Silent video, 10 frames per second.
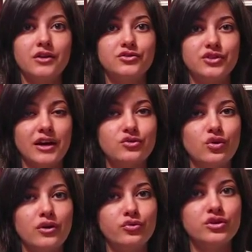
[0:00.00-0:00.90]
Try
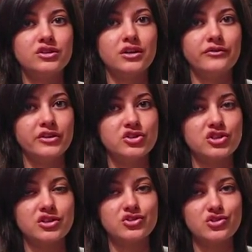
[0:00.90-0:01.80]
to avoid
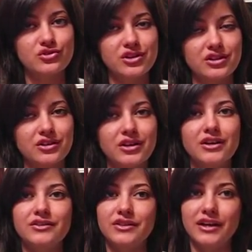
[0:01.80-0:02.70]
conventional sugar
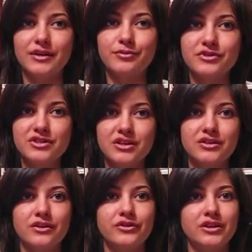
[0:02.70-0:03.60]

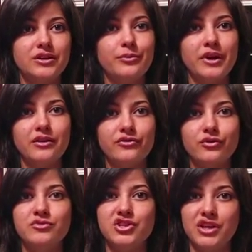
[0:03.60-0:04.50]
90% of it made
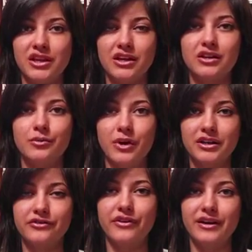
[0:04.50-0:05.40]
from genetically
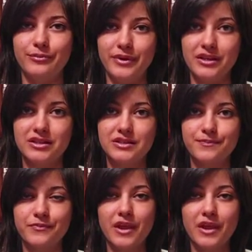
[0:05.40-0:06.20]
modified beets.